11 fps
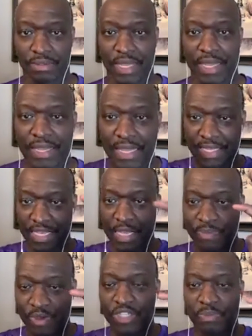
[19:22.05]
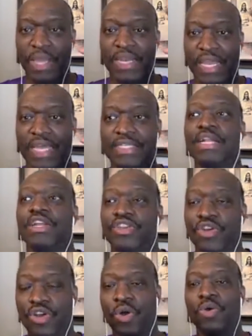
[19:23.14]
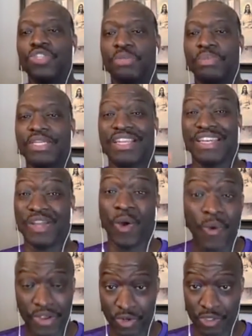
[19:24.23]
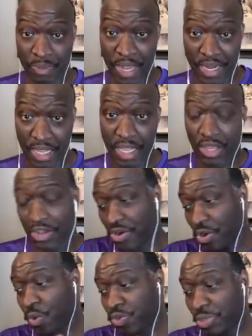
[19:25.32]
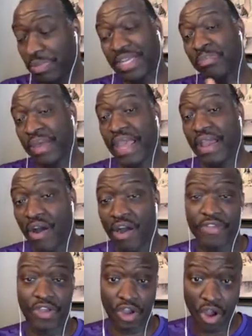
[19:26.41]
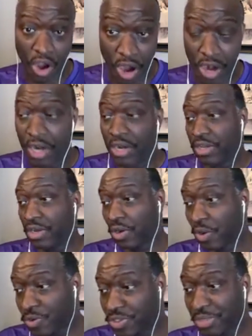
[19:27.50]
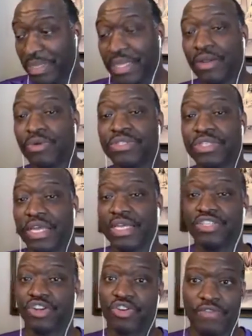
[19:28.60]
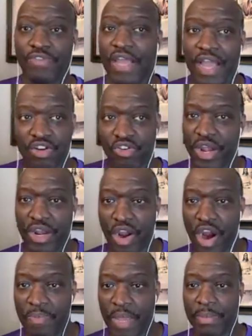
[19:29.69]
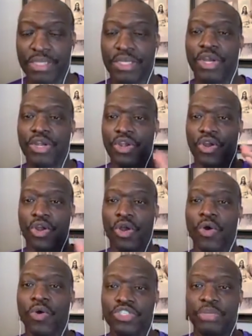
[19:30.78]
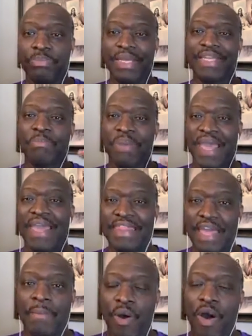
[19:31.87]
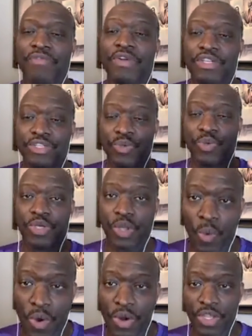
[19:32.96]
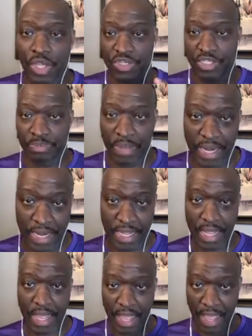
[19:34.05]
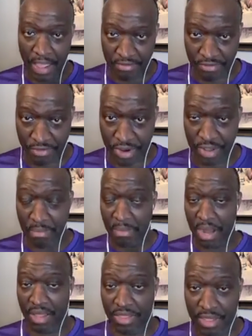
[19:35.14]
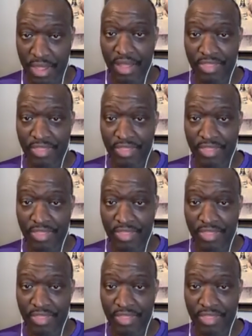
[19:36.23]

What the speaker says: Okay. Keep your spending as your goal should be to lower your spending. Your goal should be to pay off your car. Your goal should be those things. If you got credit card payments, your goal should be to pay them off, to lower your spending every month.